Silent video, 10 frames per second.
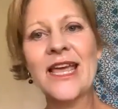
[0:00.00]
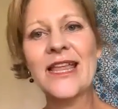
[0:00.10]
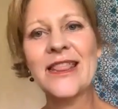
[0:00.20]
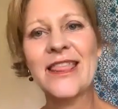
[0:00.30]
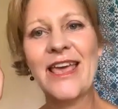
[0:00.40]

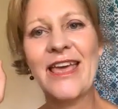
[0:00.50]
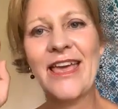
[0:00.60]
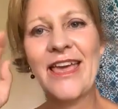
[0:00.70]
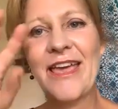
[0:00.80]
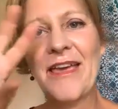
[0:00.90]
and
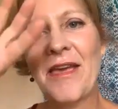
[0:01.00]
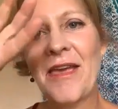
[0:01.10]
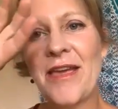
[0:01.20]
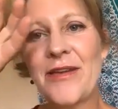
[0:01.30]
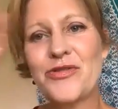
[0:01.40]

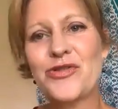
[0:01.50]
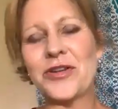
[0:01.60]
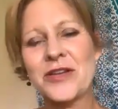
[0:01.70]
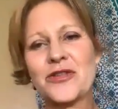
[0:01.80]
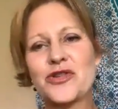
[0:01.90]
they
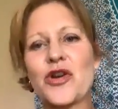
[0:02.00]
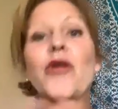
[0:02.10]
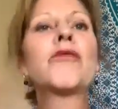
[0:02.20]
shut down the show.